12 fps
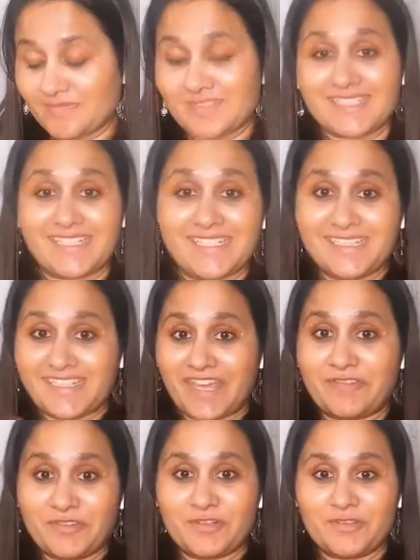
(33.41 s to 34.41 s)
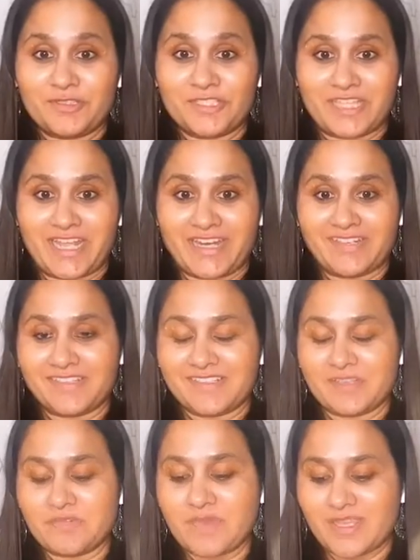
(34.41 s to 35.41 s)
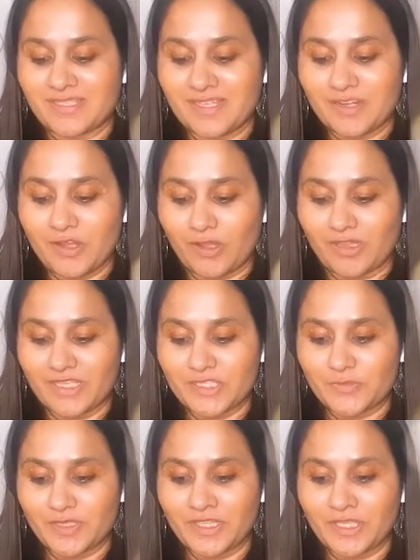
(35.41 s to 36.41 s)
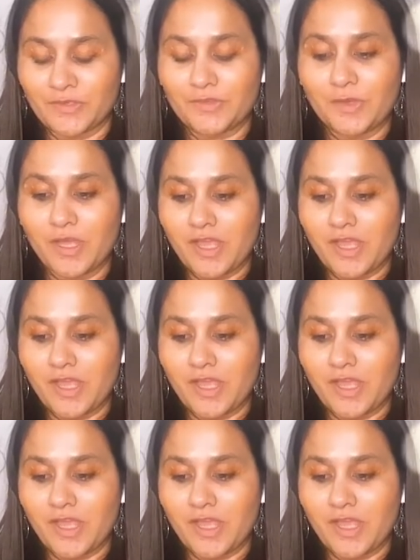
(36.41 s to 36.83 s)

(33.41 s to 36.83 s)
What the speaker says: still, I want to share this amazing knowledge with you